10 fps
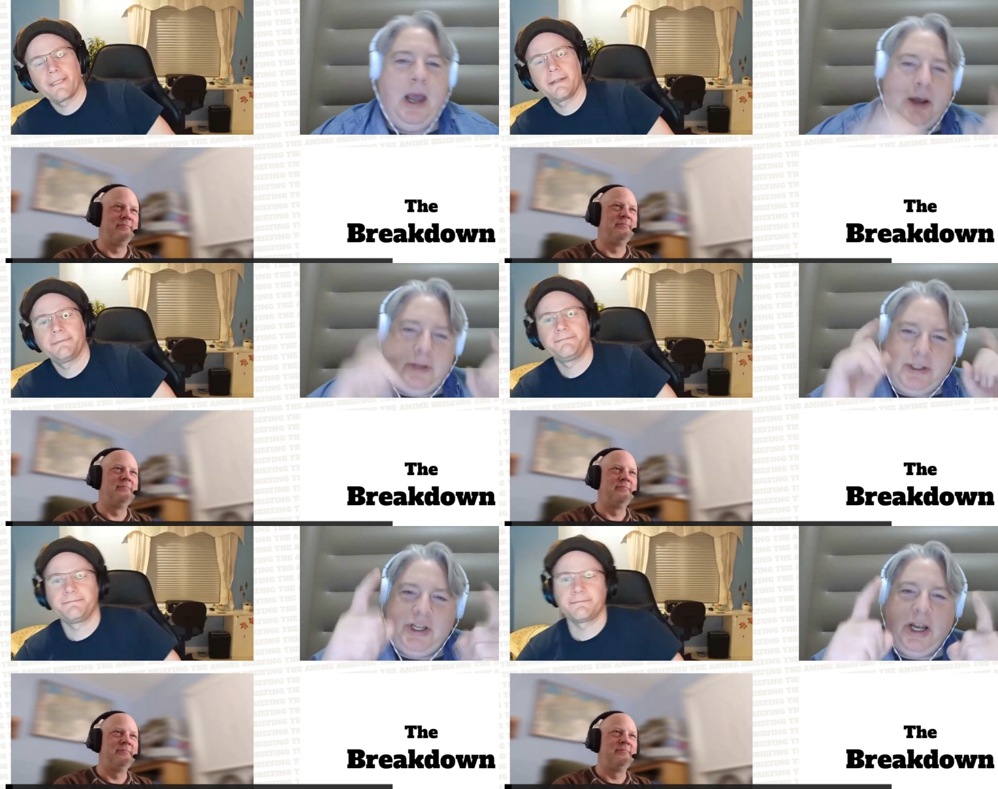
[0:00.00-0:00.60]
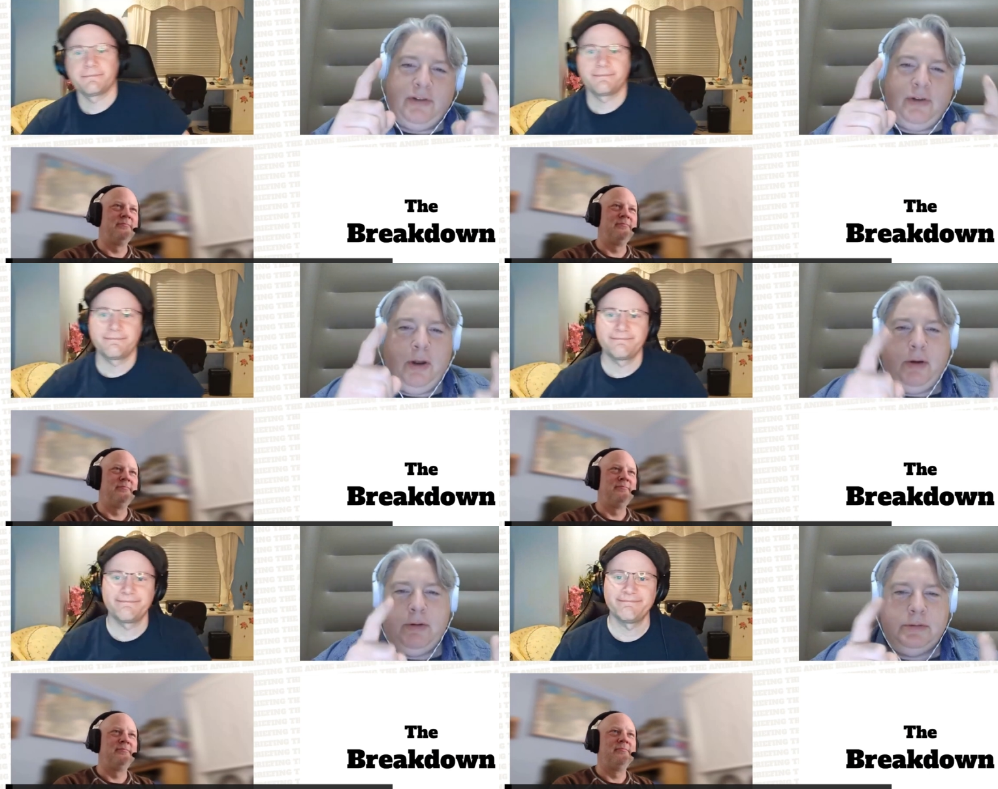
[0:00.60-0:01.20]
Speaker 1: I'll let you guys
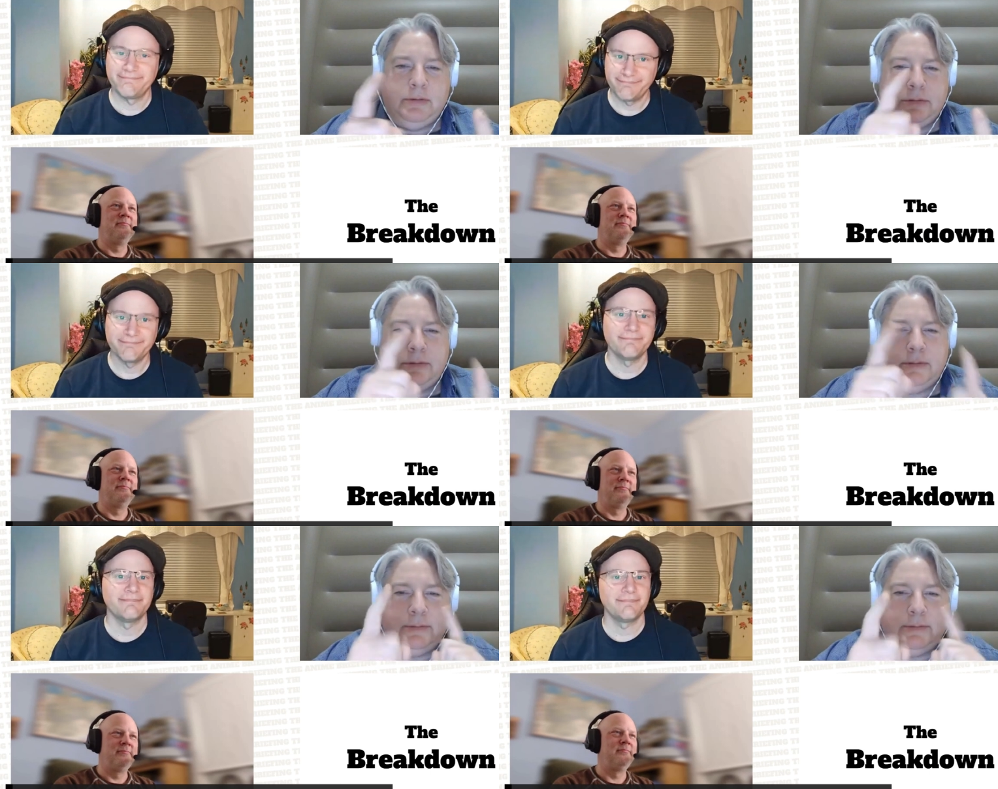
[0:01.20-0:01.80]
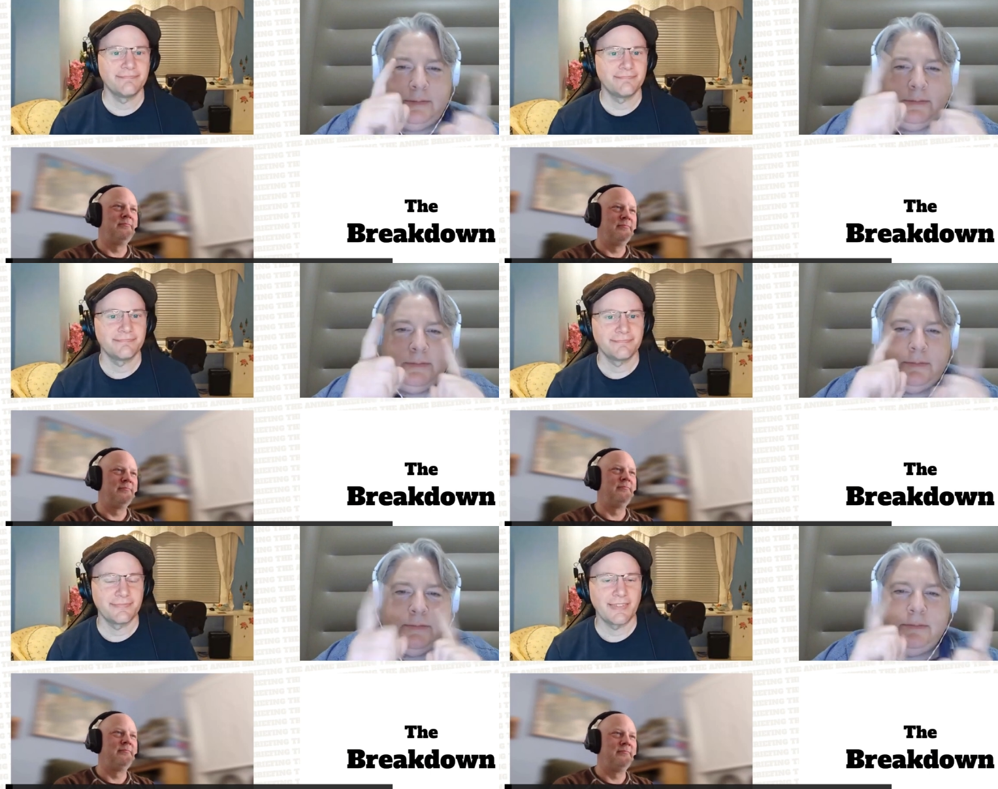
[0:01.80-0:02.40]
know. Mm-hmm.
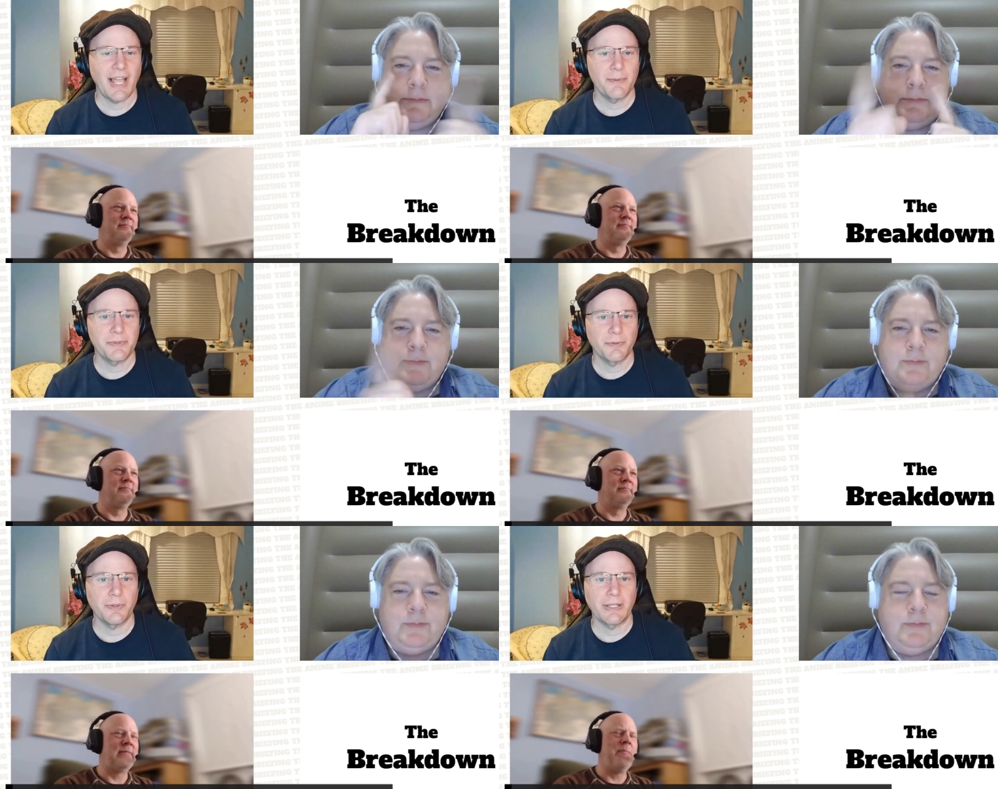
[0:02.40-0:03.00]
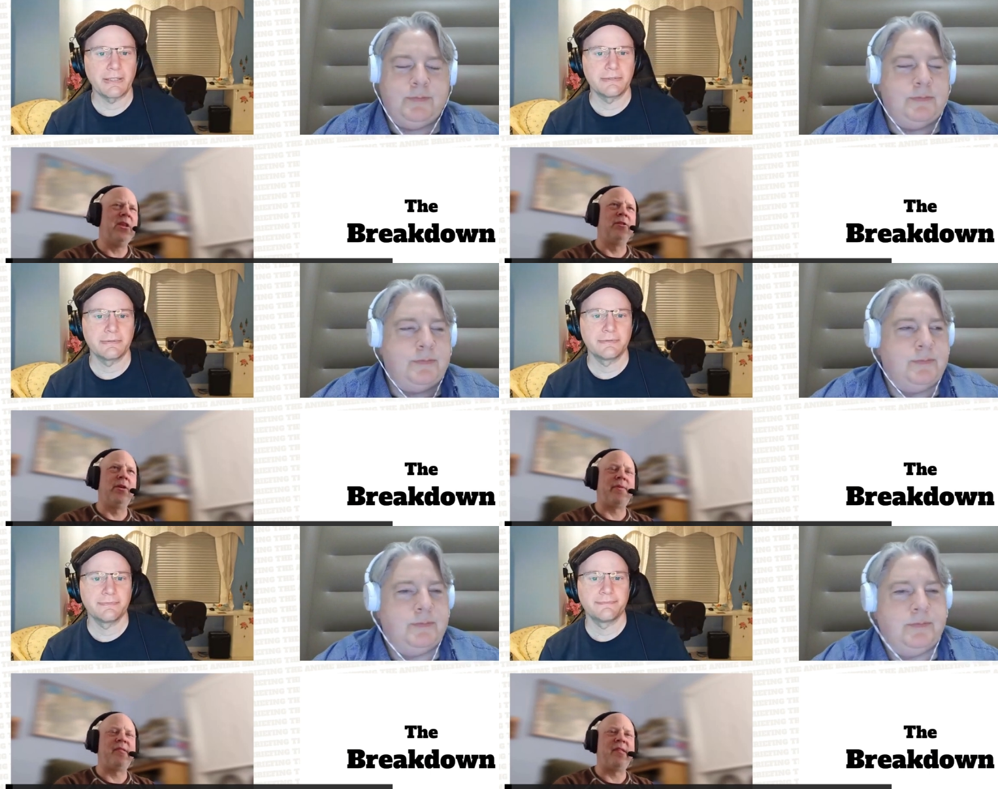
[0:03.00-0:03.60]
Absolutely. I
Speaker 2: meant to look
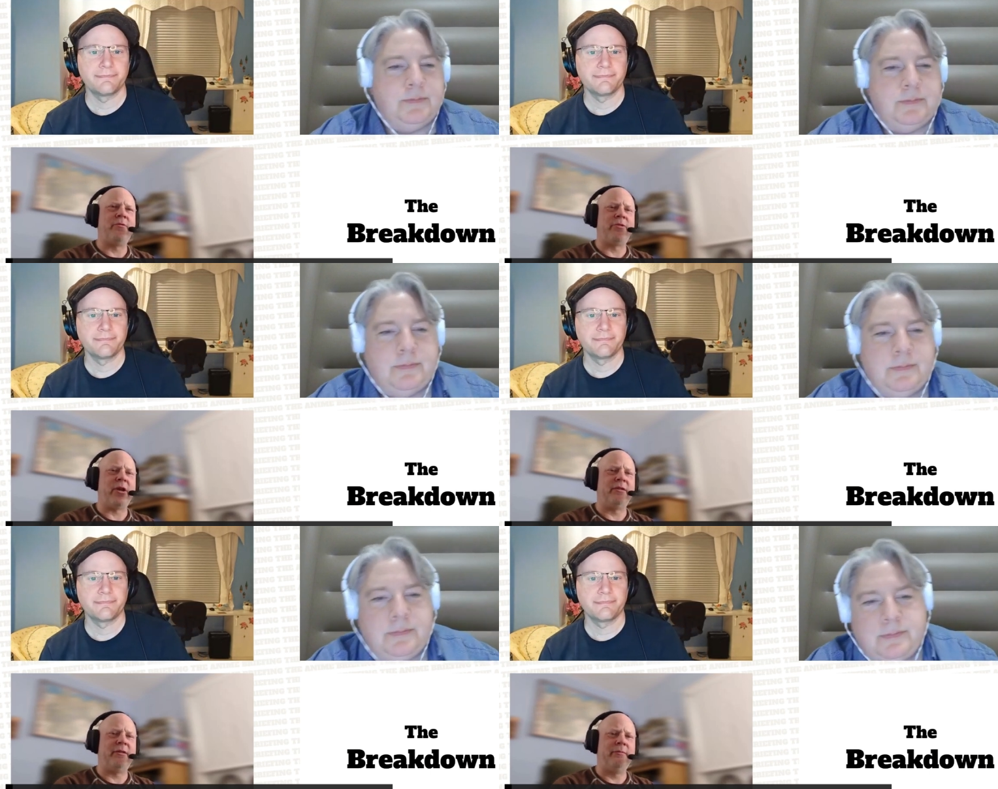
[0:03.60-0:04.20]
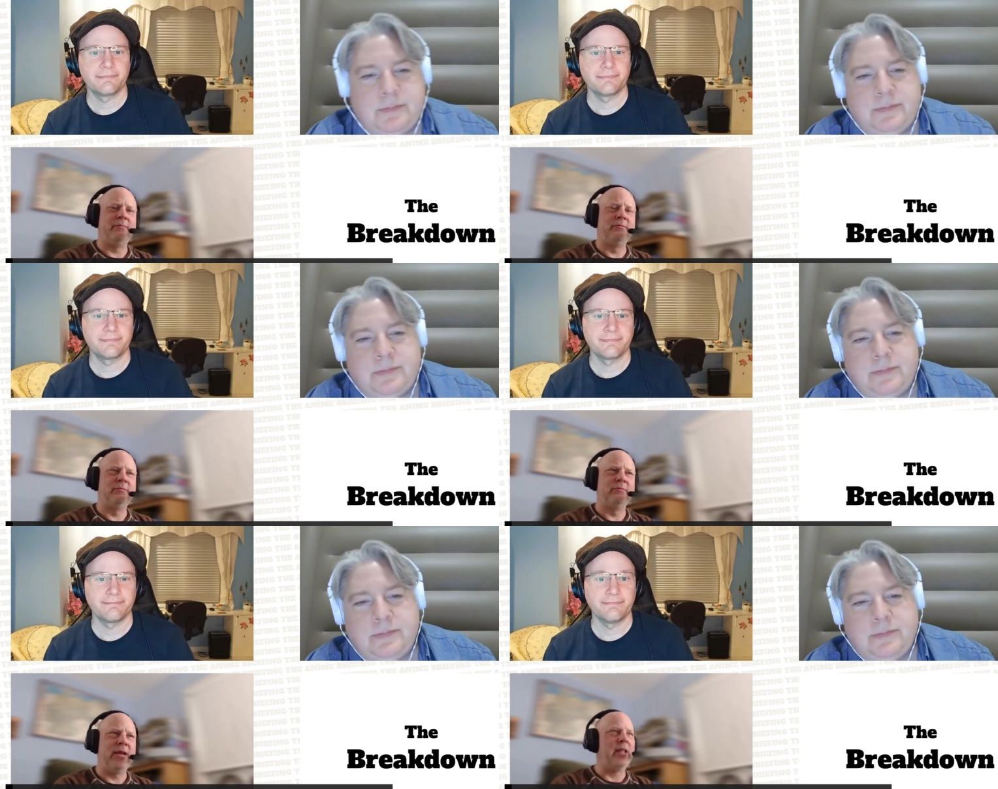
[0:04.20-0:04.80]
up the soundtrack too.
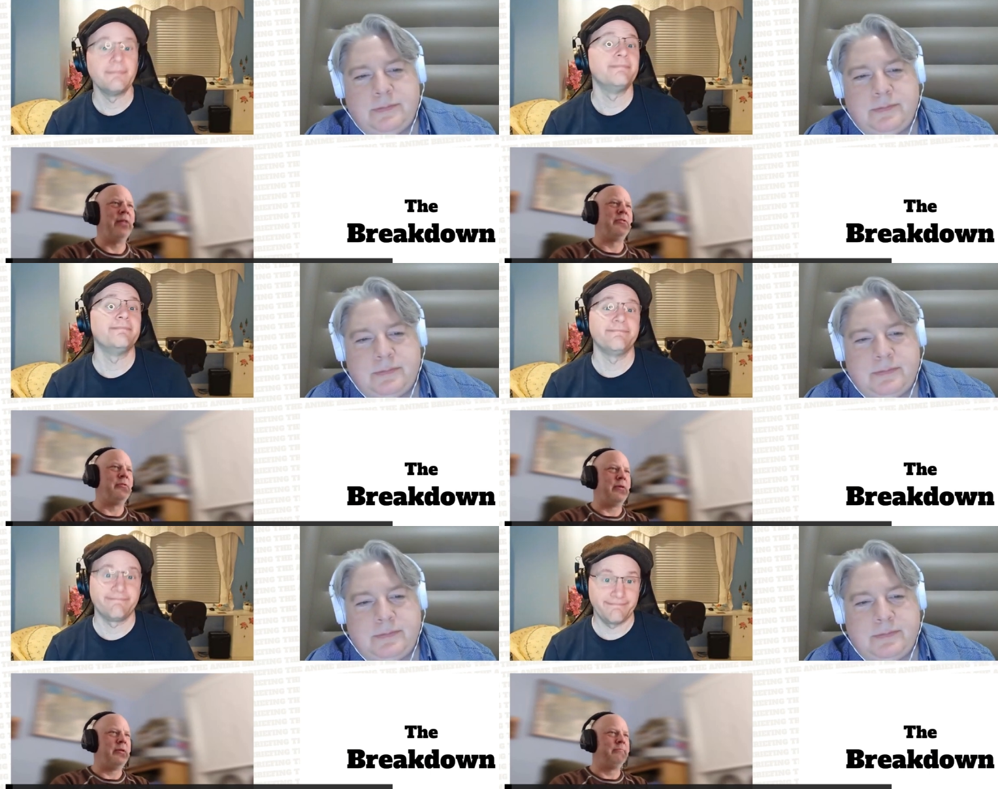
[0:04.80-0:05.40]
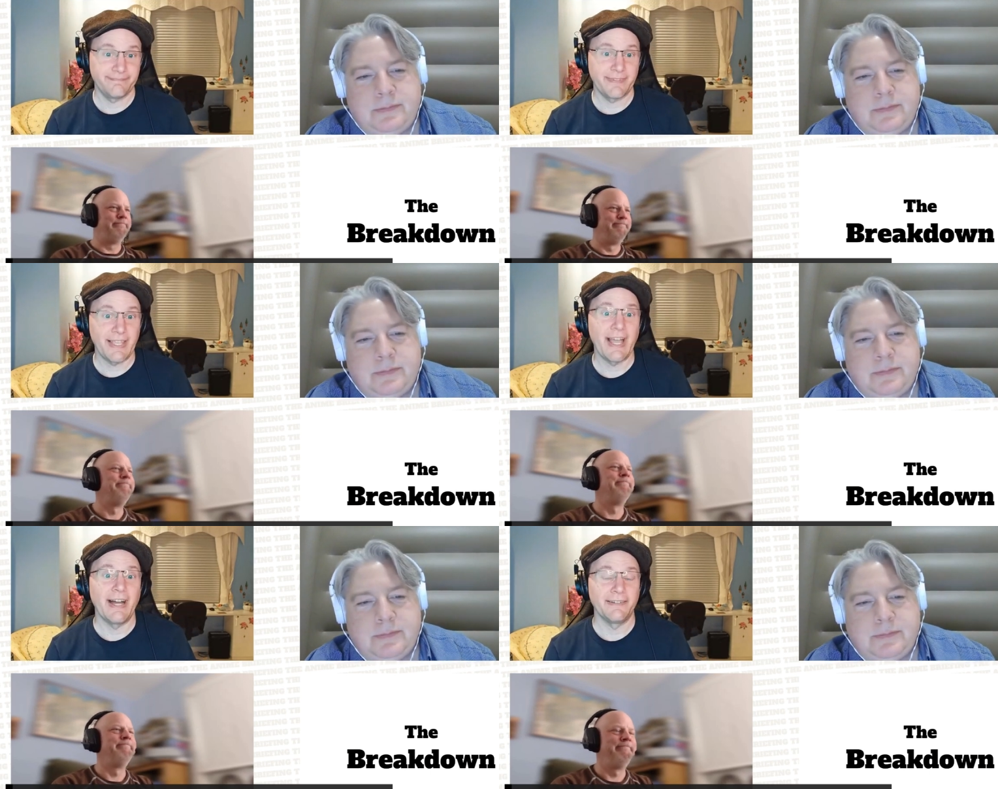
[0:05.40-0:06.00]
Speaker 1: I'll have to mm. do that.
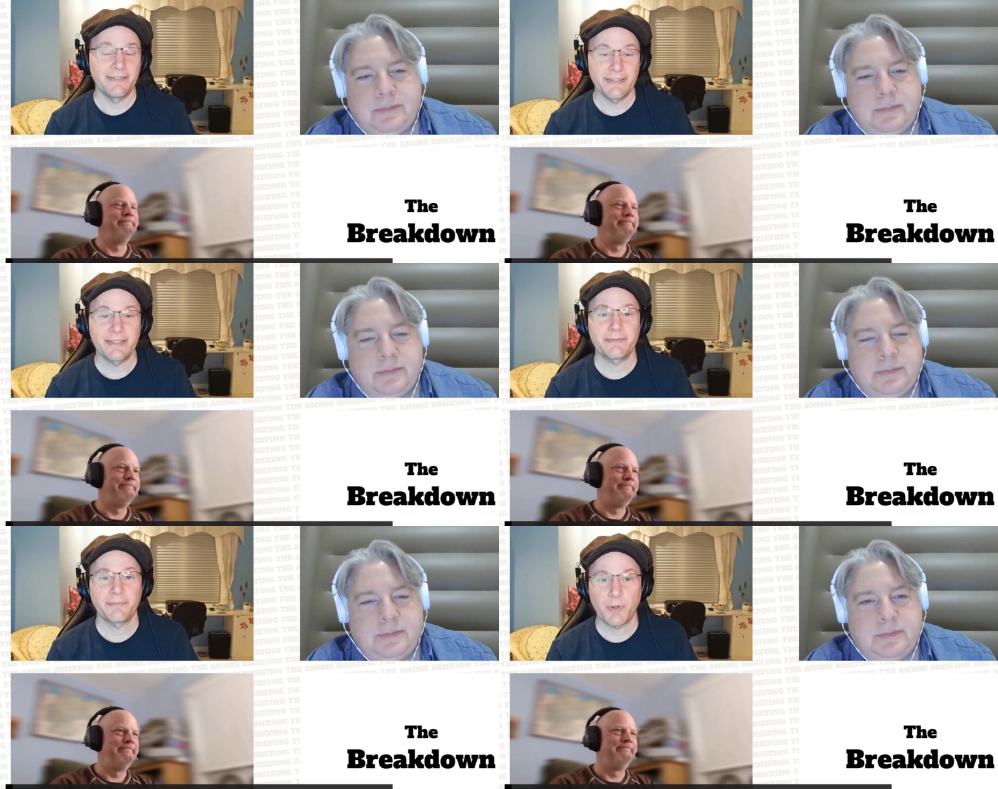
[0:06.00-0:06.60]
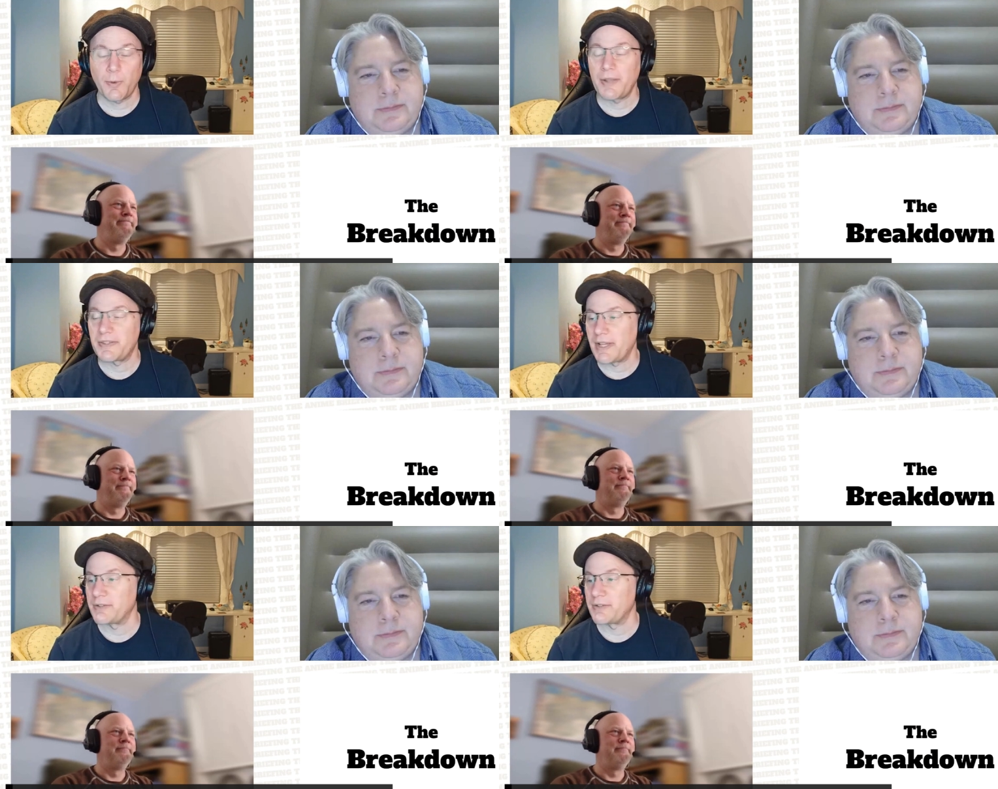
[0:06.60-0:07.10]
Yeah, quite the